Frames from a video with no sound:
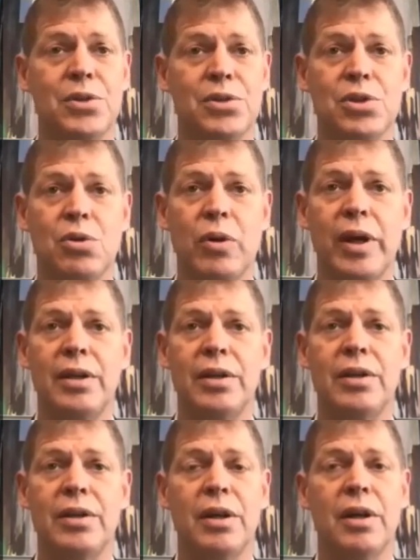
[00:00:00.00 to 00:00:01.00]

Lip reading: are screened.